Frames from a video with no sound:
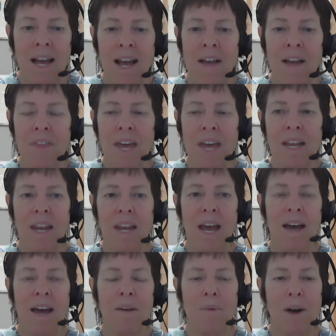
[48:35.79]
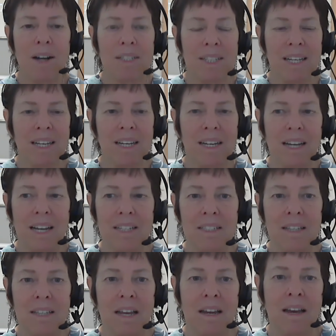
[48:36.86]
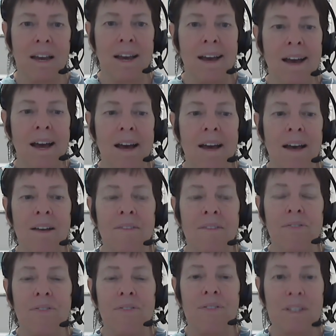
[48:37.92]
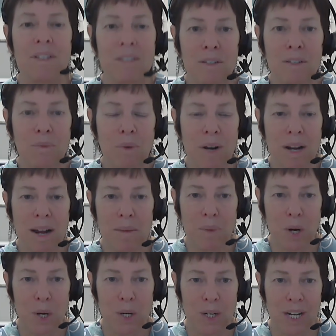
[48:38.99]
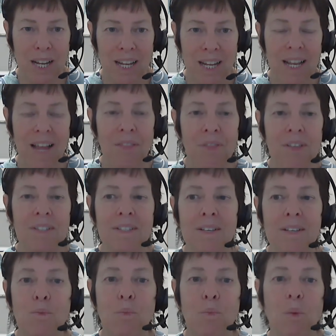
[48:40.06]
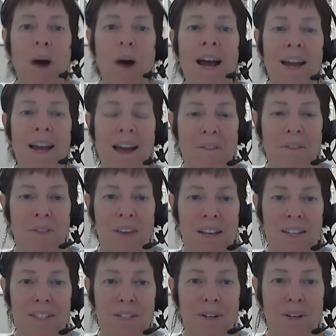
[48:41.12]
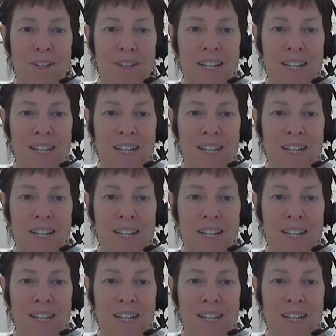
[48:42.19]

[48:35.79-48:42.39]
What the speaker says: And then I walked in and I said, this is where I'm hurting, and this is why I think it's hurting.